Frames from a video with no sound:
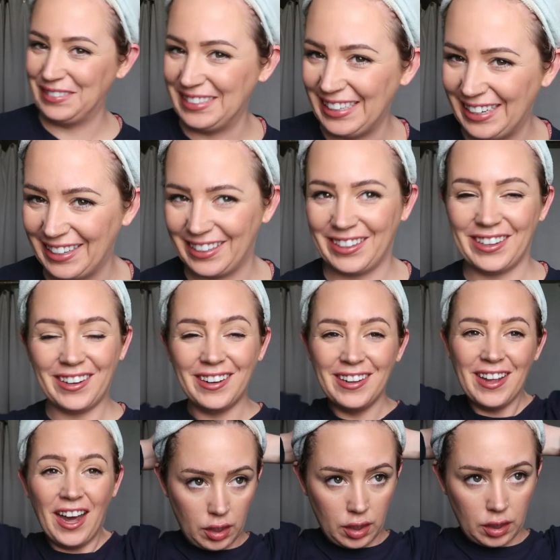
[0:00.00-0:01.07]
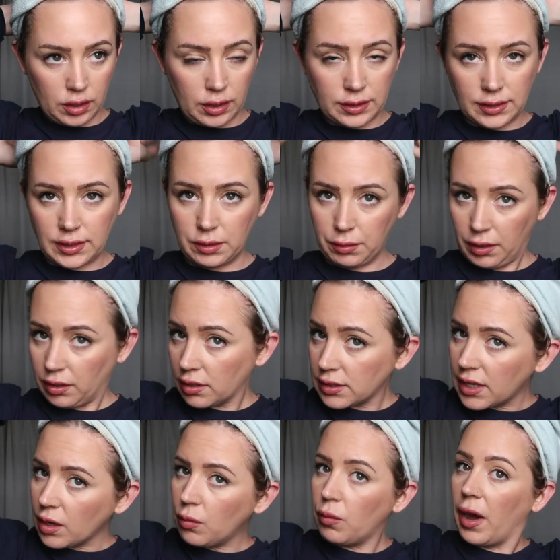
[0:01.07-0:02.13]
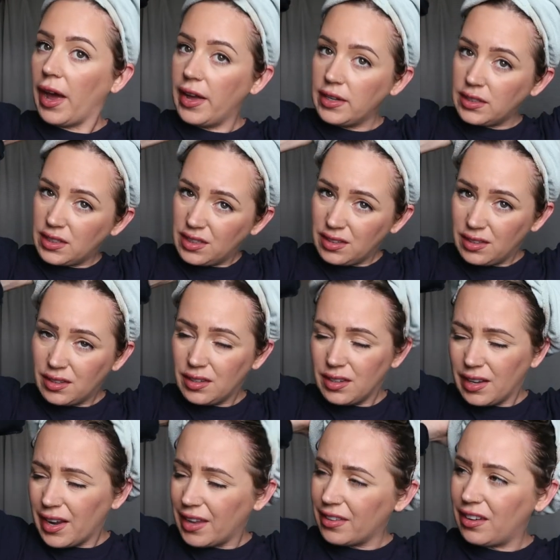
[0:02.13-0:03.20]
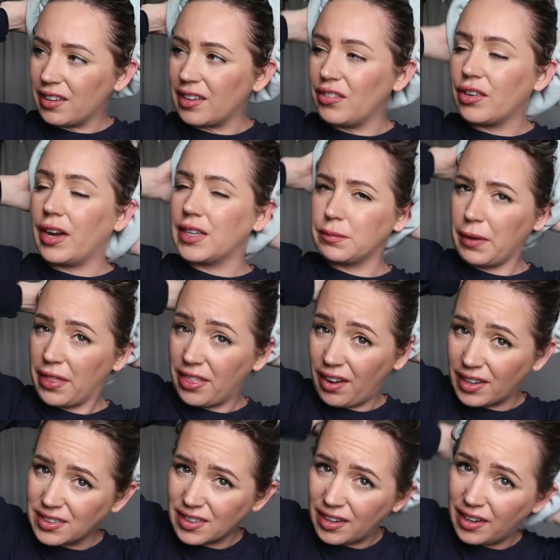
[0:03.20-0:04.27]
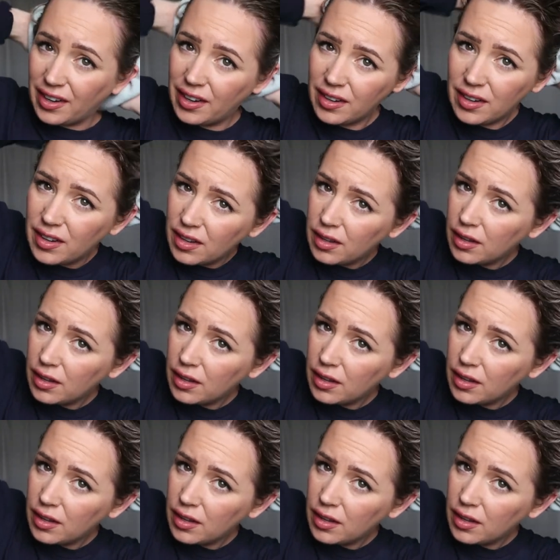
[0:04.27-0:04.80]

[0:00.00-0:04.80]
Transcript: did it, girl. Let's see what it looks like wet, and then I'll give you guys my thoughts on it.